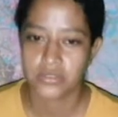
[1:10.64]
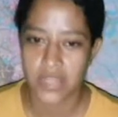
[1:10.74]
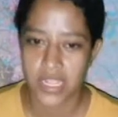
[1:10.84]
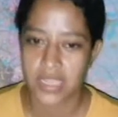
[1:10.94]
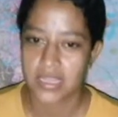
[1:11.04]

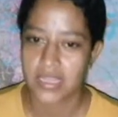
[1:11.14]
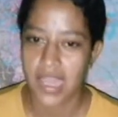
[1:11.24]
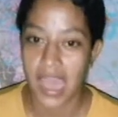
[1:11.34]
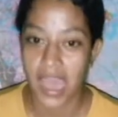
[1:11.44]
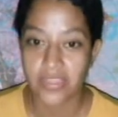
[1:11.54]
3.
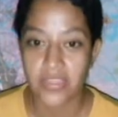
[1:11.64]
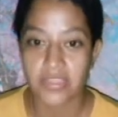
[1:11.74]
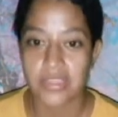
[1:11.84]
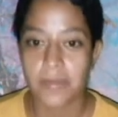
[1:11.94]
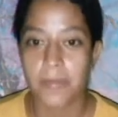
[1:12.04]

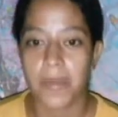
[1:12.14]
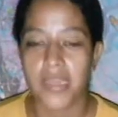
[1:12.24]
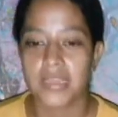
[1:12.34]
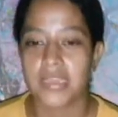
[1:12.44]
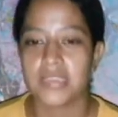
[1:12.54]
Add the
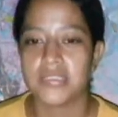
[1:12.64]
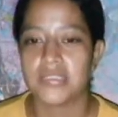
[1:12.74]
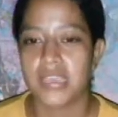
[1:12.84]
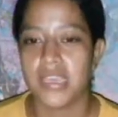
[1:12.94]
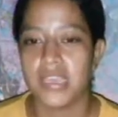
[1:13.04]

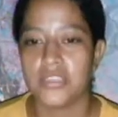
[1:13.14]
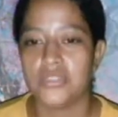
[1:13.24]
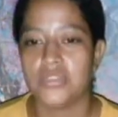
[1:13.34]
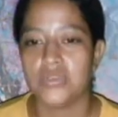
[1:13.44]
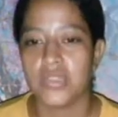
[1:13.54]
plantains
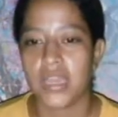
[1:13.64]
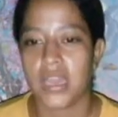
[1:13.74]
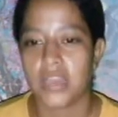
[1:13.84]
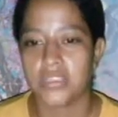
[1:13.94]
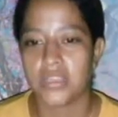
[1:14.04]
into
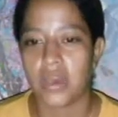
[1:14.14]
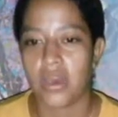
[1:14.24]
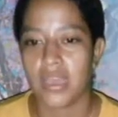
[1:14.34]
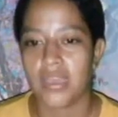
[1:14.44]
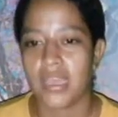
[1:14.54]
the hot
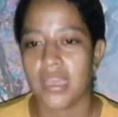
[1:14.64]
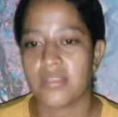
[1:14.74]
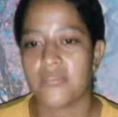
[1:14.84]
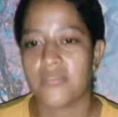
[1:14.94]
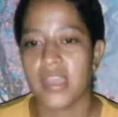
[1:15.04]
oil
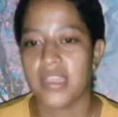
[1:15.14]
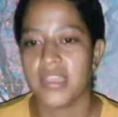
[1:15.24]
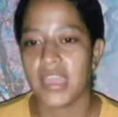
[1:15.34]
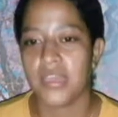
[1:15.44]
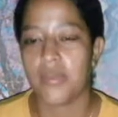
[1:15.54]
and
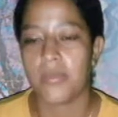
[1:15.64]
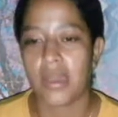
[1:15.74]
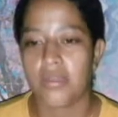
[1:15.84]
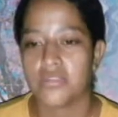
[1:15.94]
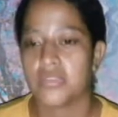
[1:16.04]
fry them
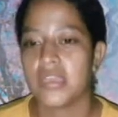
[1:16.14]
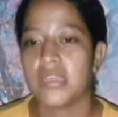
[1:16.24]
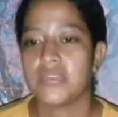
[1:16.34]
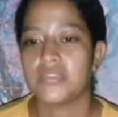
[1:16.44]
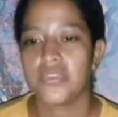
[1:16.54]
about
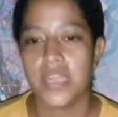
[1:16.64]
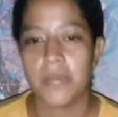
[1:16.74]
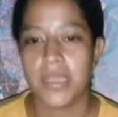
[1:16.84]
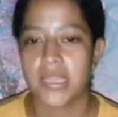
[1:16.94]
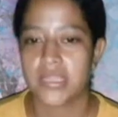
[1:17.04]

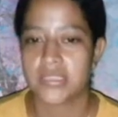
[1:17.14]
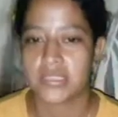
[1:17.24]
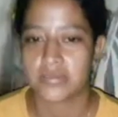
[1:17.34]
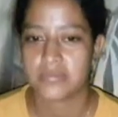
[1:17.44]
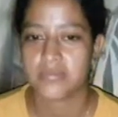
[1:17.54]
3
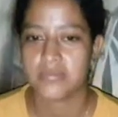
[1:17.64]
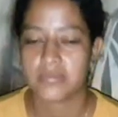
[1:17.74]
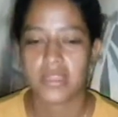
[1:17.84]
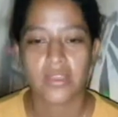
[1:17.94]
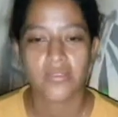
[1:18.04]
minutes.
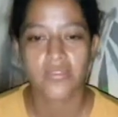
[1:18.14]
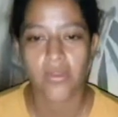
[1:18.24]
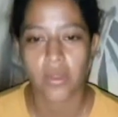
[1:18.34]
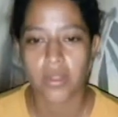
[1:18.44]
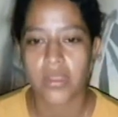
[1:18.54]

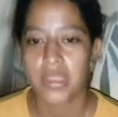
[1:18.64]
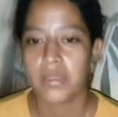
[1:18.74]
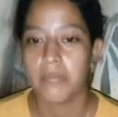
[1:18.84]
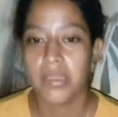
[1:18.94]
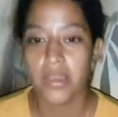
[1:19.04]
4.
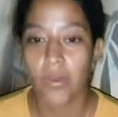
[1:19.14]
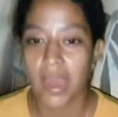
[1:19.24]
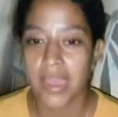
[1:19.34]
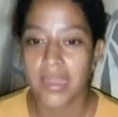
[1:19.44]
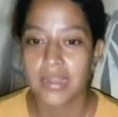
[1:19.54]

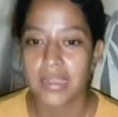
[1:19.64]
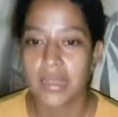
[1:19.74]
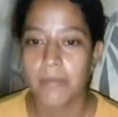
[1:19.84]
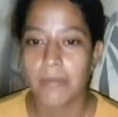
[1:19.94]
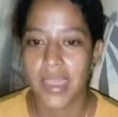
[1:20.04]
Meanwhile,
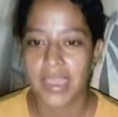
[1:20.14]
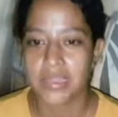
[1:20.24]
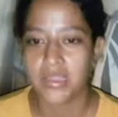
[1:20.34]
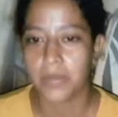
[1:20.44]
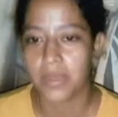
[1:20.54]

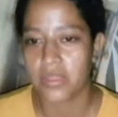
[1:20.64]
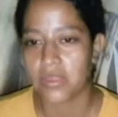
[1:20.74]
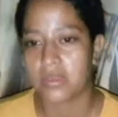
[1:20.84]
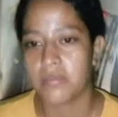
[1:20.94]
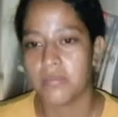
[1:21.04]
make the
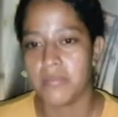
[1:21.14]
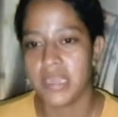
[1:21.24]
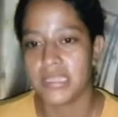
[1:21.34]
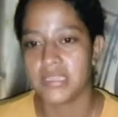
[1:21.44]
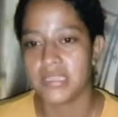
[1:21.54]
batter,
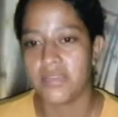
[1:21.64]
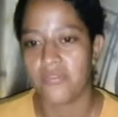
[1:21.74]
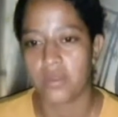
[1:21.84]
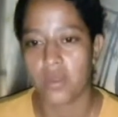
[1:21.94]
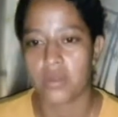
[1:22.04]
mix
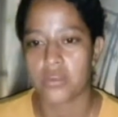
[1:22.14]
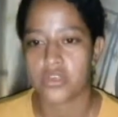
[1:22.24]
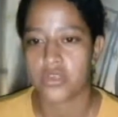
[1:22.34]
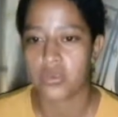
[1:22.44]
the flour,